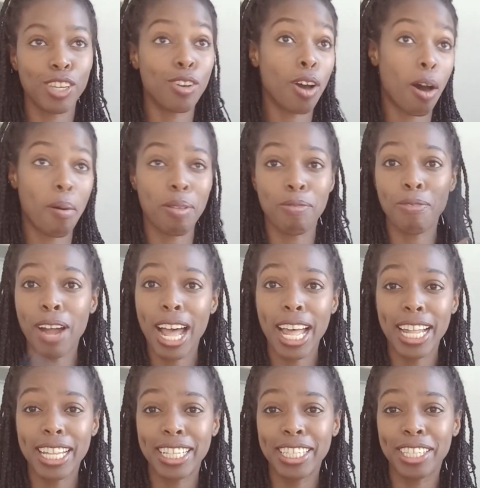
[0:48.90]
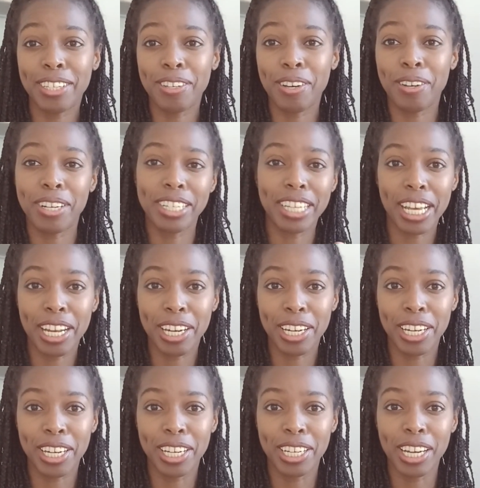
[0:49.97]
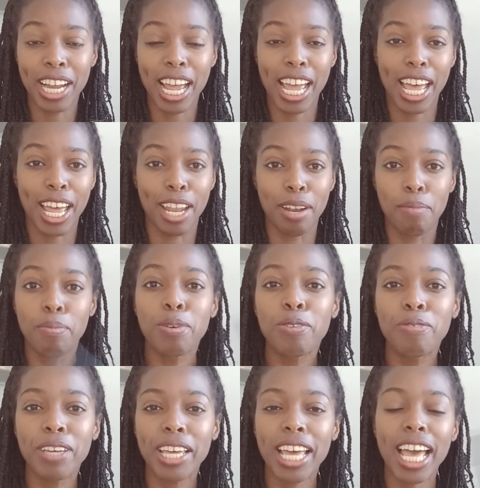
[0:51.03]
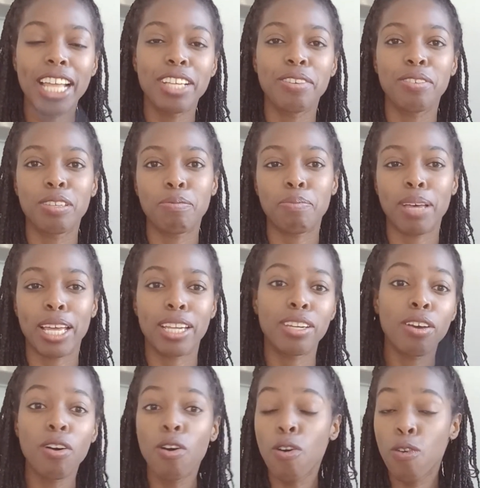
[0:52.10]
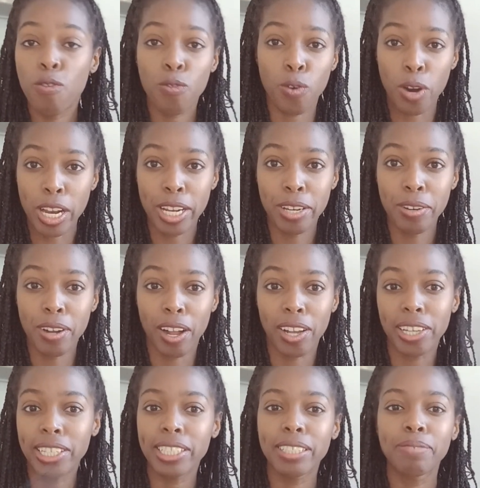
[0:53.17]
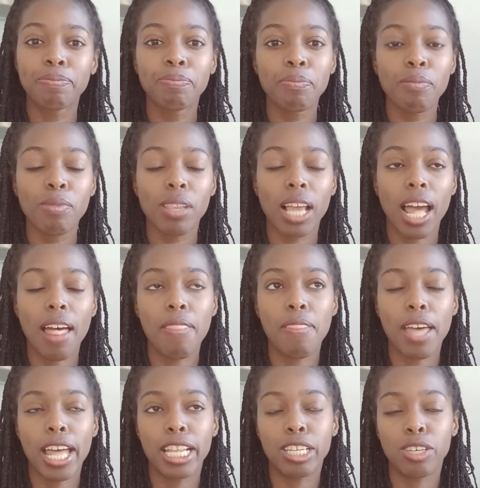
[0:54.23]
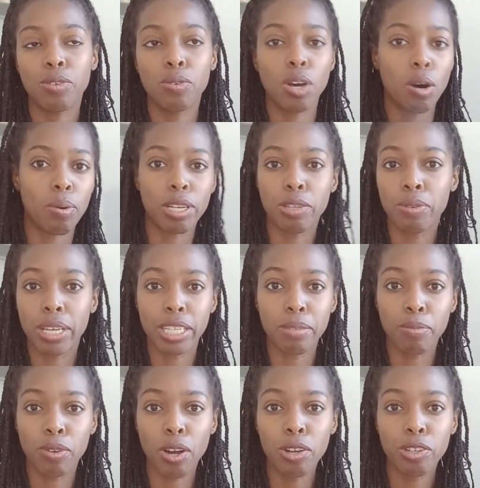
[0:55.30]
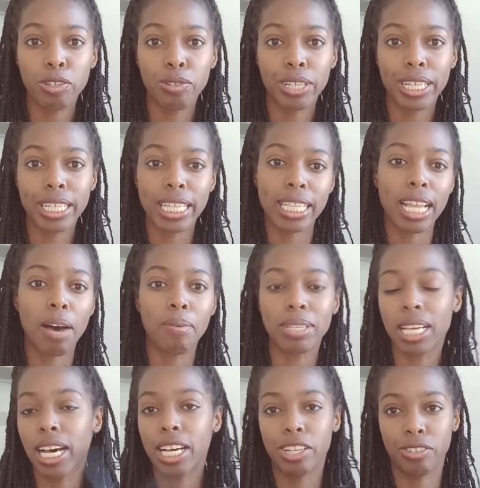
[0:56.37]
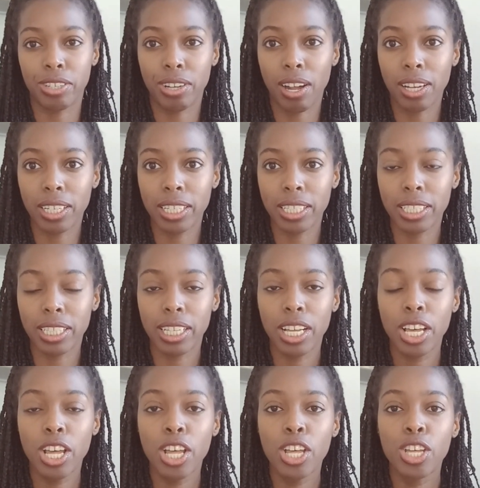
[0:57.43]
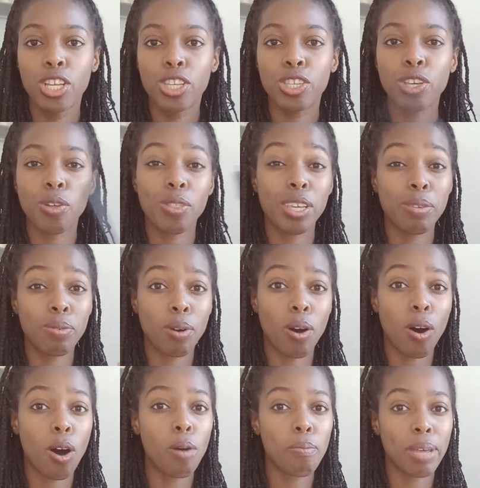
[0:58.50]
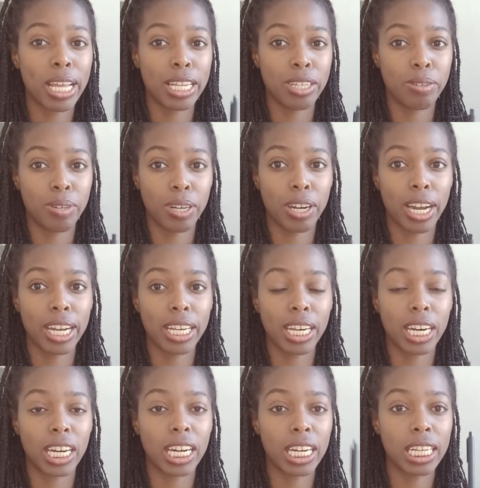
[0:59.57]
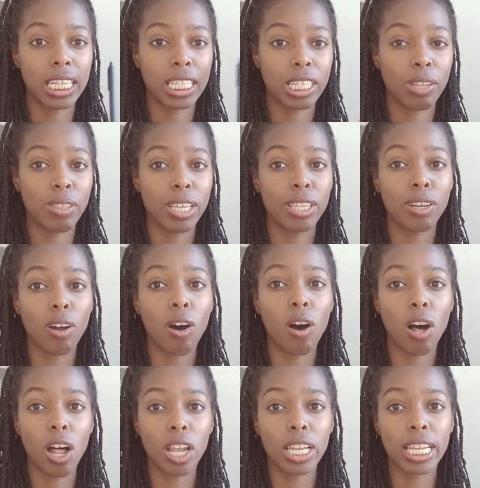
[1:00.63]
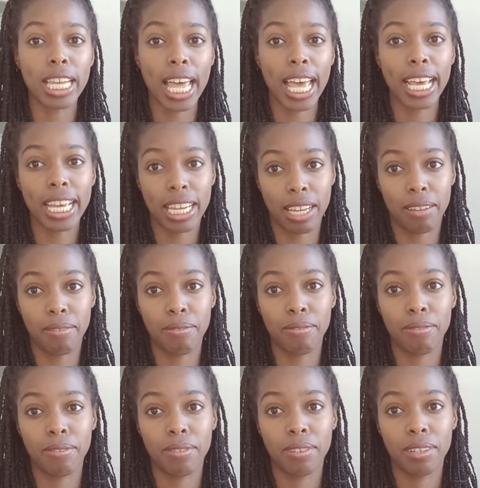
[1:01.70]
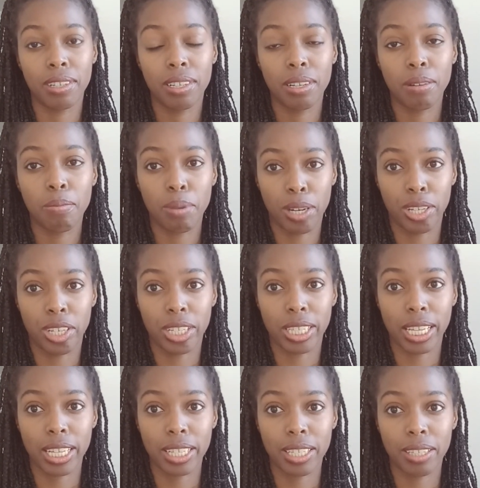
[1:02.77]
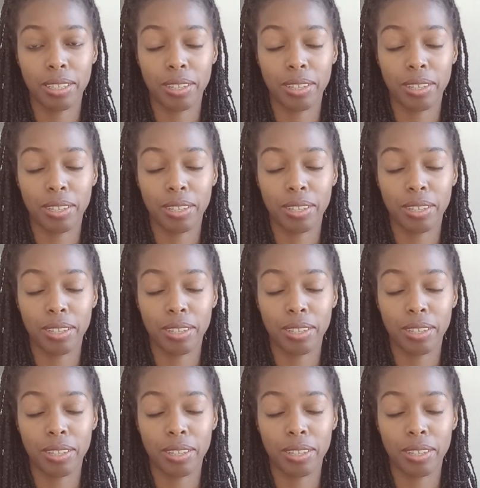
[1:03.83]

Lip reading: go out with friends, you go to dinner and a movie, and you spend $42. And then you go and you get some groceries, and that was $100. So these are all made to a credit card. So these are all negative purchases,